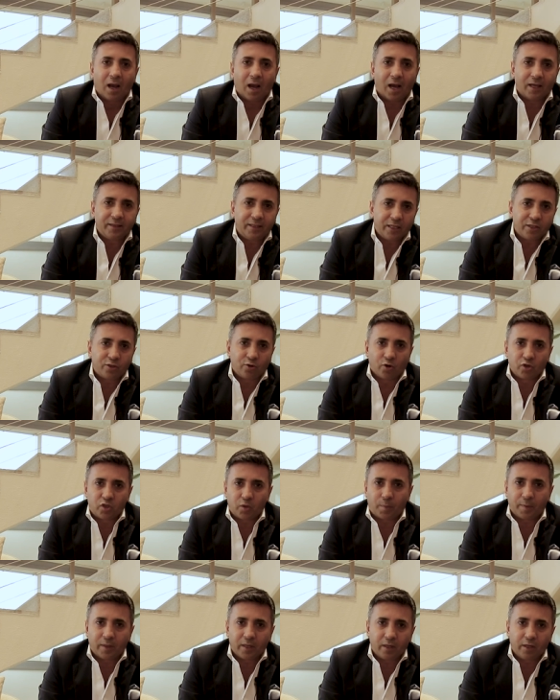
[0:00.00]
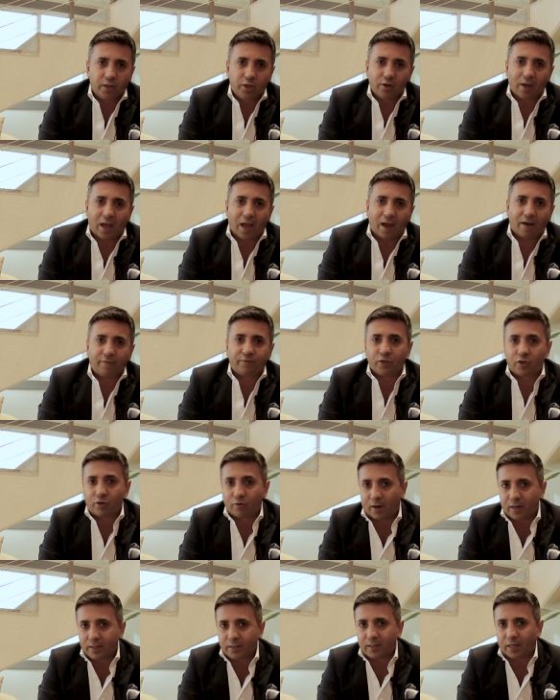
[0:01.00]
I think as an entrepreneur, you have to
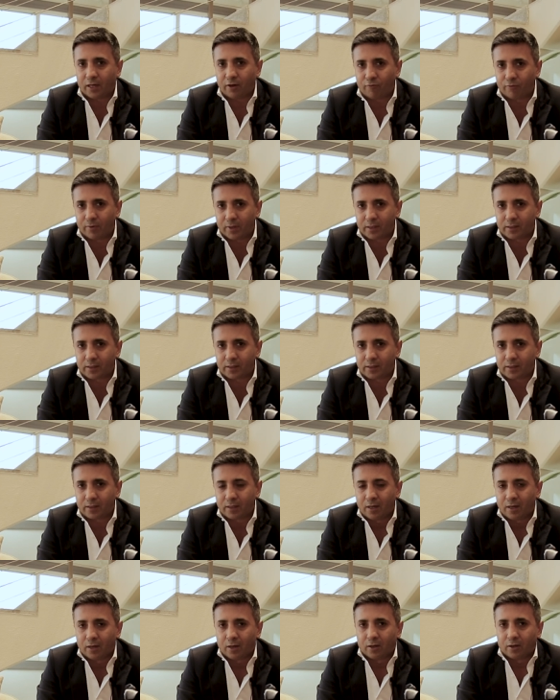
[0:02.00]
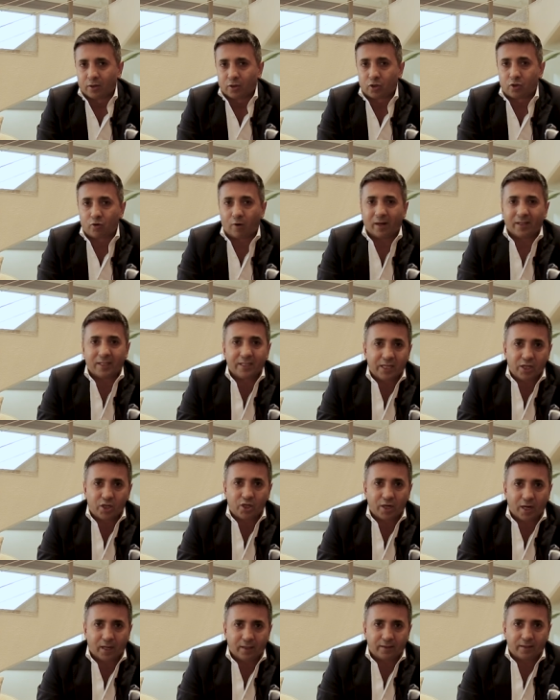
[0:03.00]
try and take risks, try and
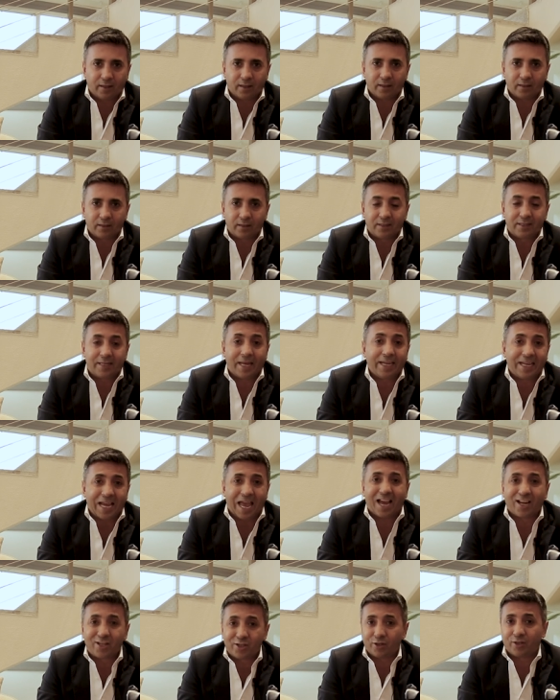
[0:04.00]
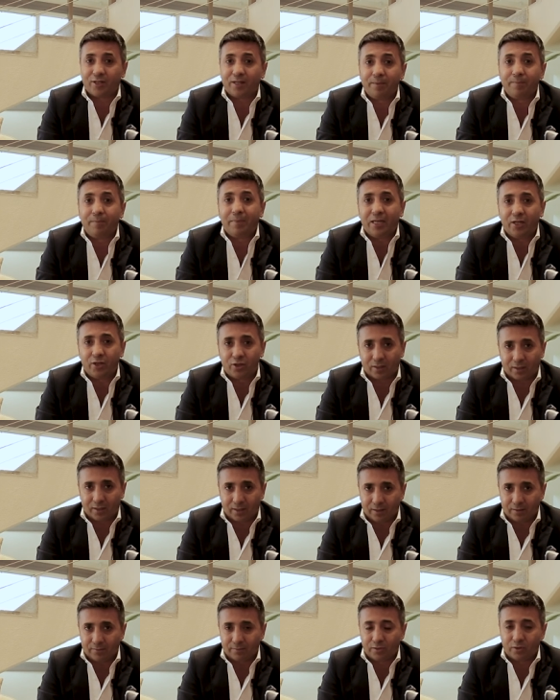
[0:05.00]
initiate things, take action
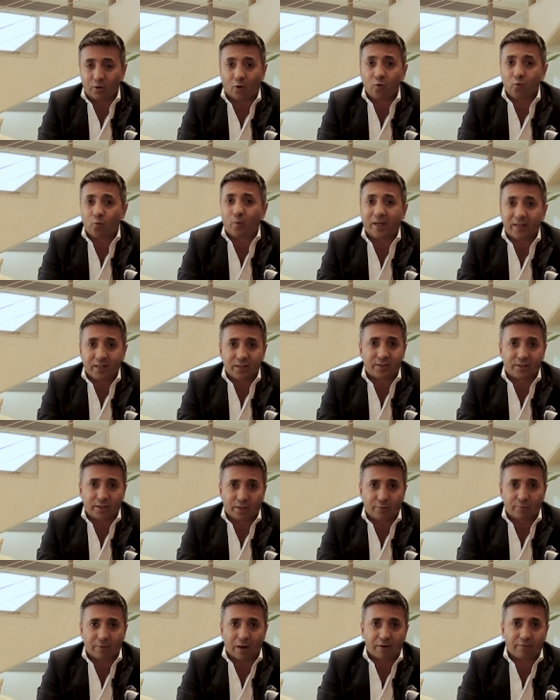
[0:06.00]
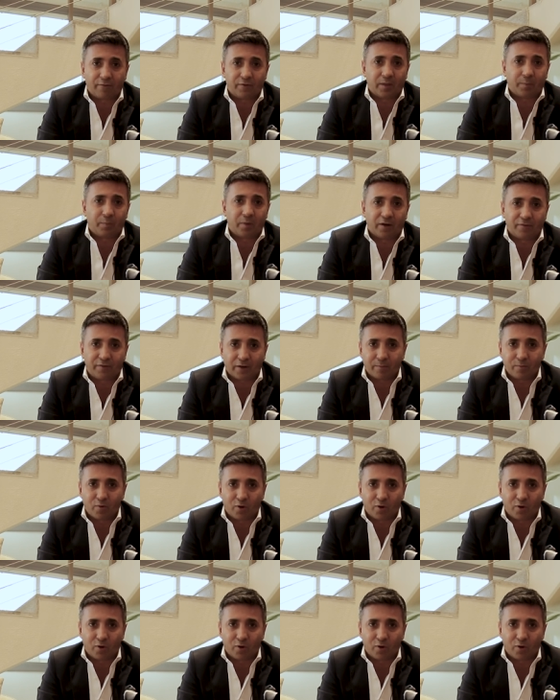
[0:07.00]
immediately. Don't wait and sit around for the perfect